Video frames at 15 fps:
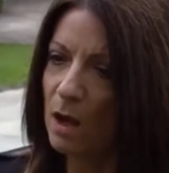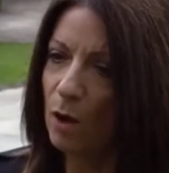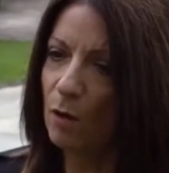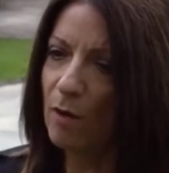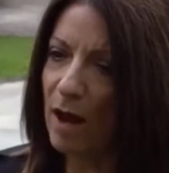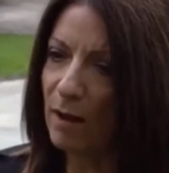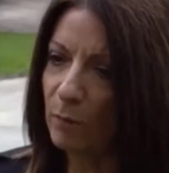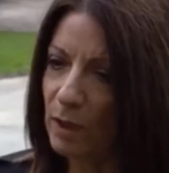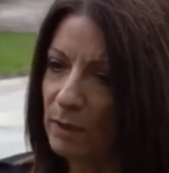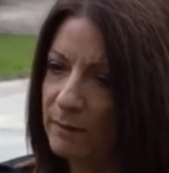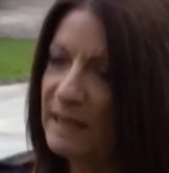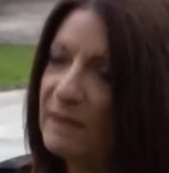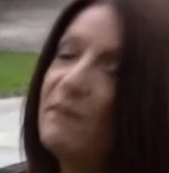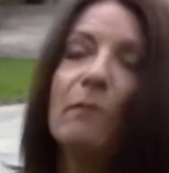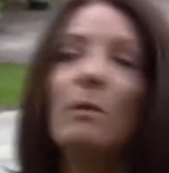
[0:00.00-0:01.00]
All right, well,
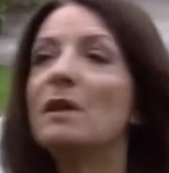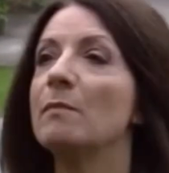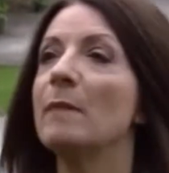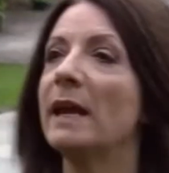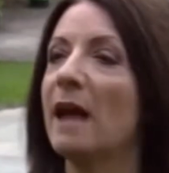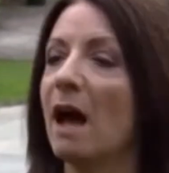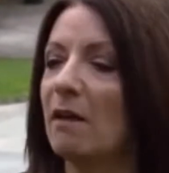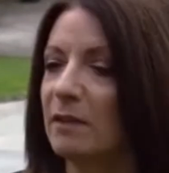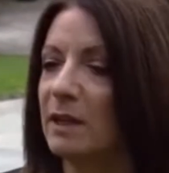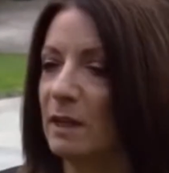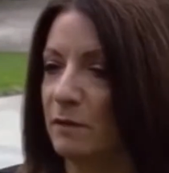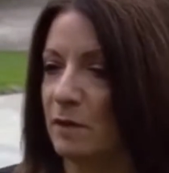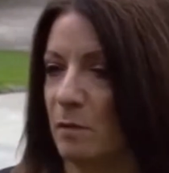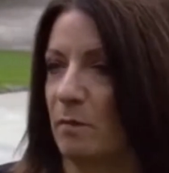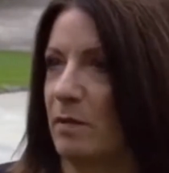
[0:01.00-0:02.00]
leave it with me. I'll think
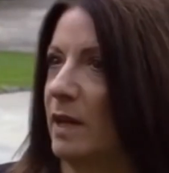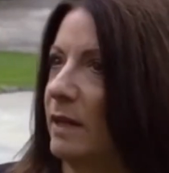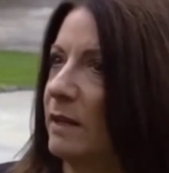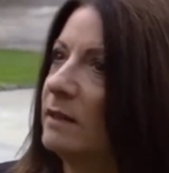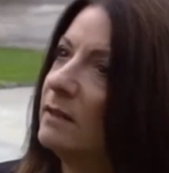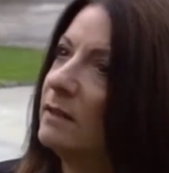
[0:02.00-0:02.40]
of something.